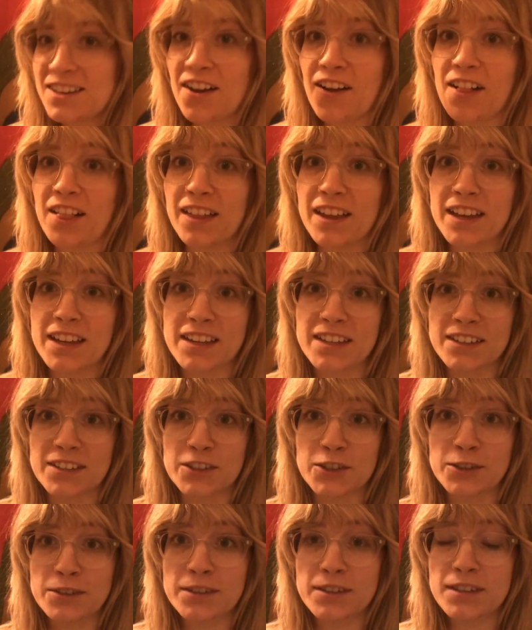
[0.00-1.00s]
all I
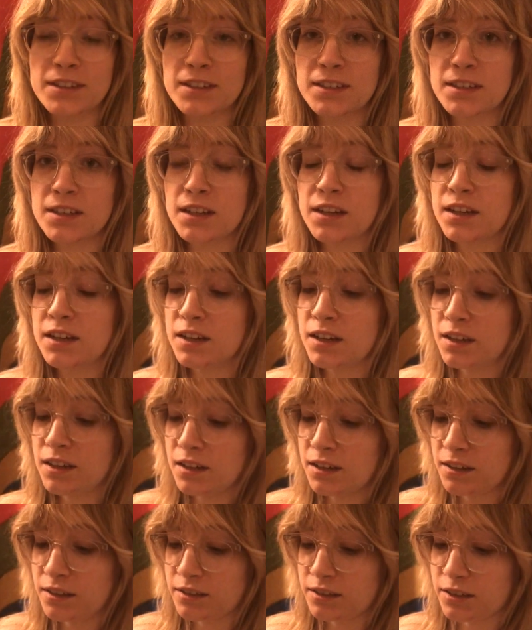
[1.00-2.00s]
use
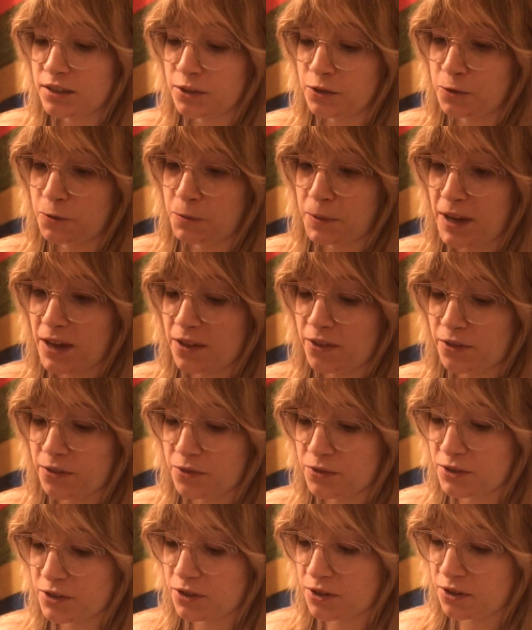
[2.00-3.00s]
to make
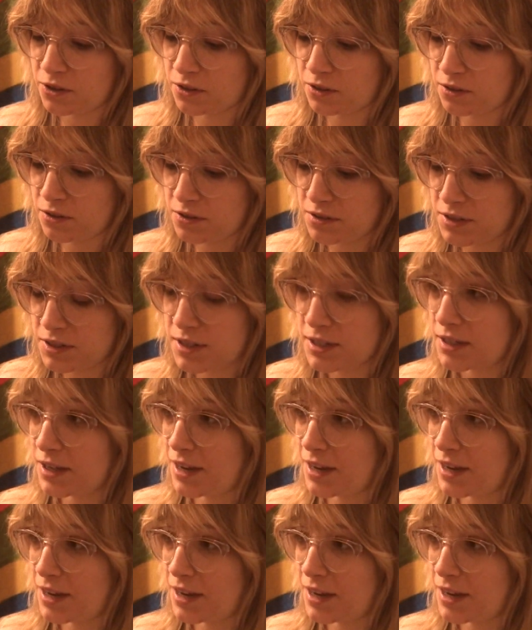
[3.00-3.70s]
those curls,